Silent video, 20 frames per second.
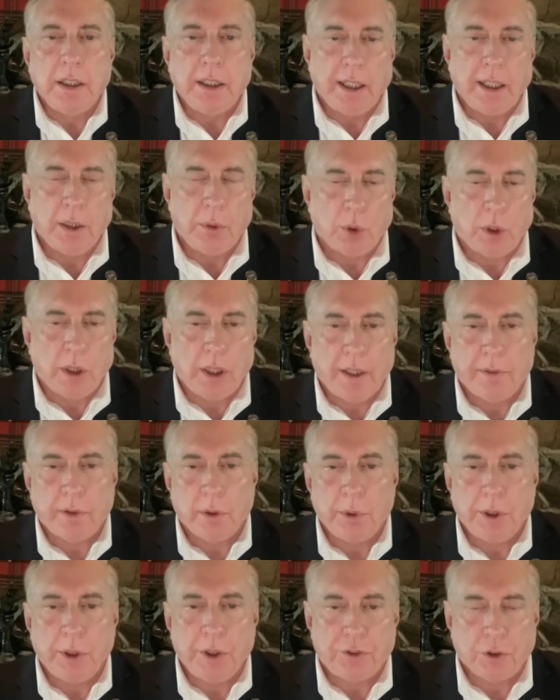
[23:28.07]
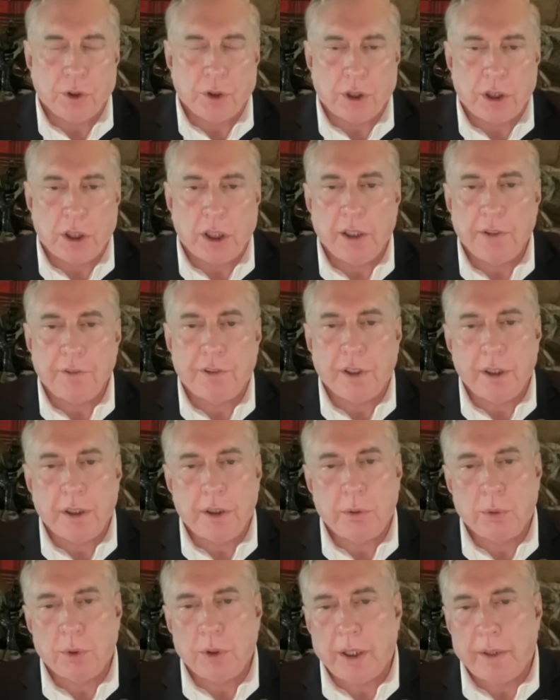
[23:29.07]
And wherever we saw conflict,
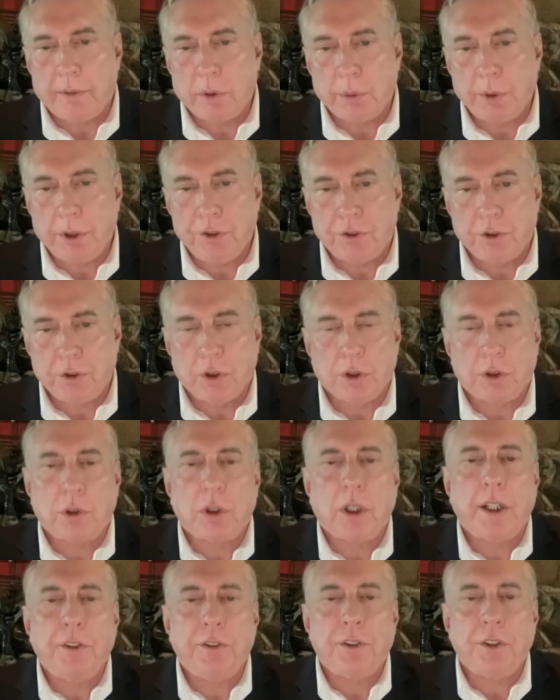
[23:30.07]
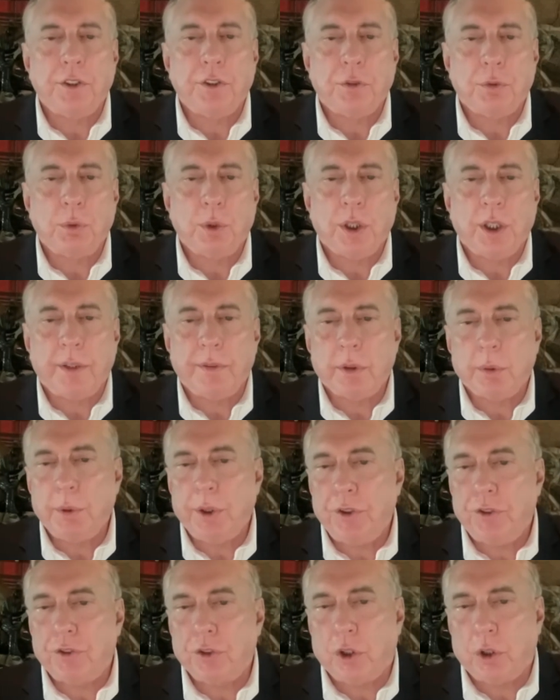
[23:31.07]
wherever we saw crisis, wherever we
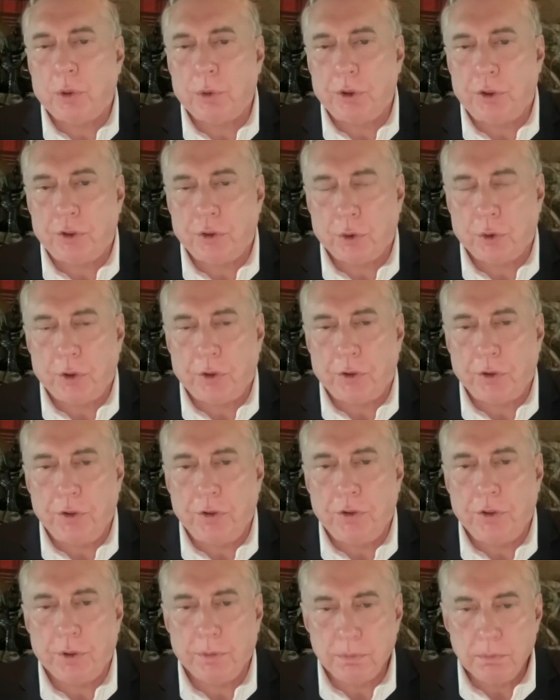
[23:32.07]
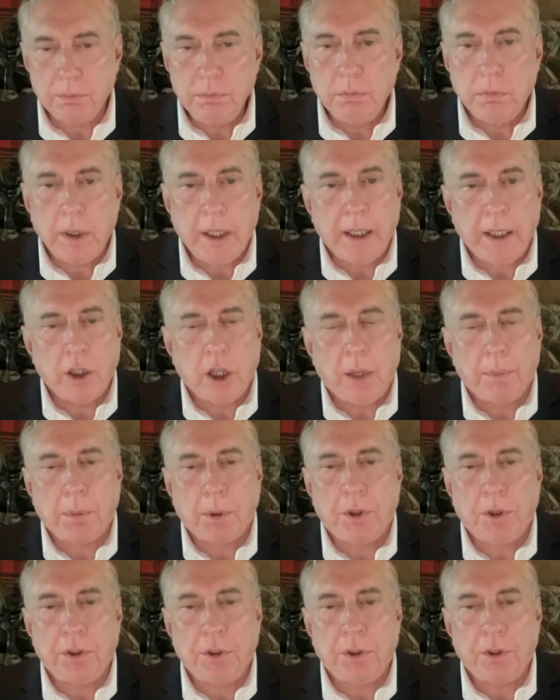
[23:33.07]
saw resources and
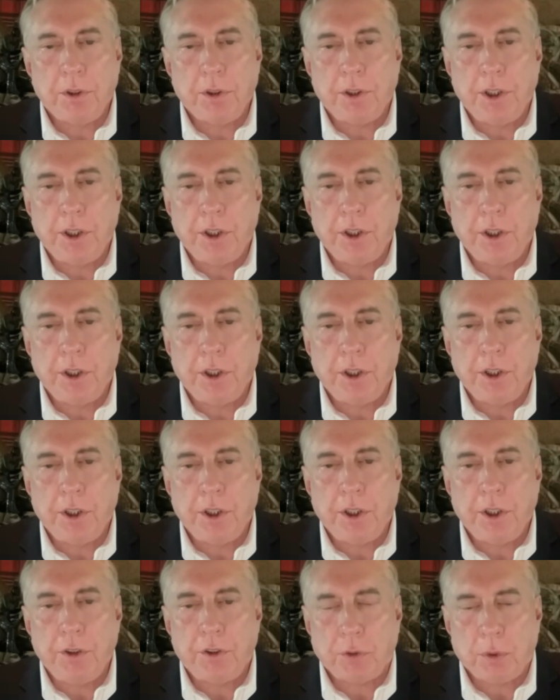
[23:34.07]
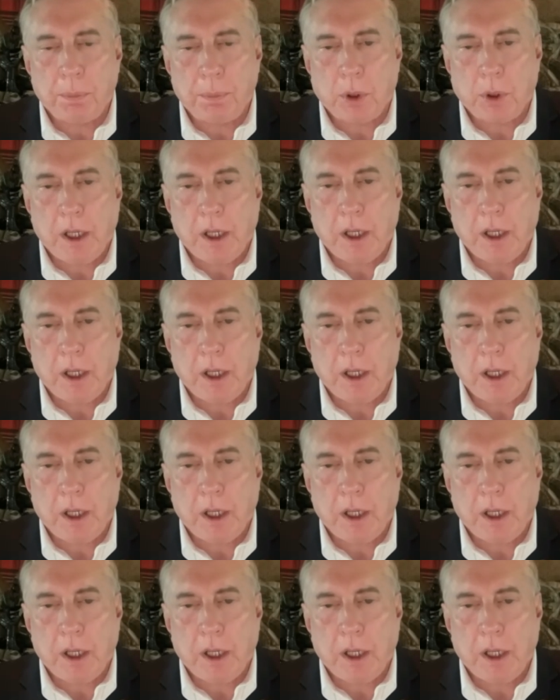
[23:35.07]
opportunities for profit,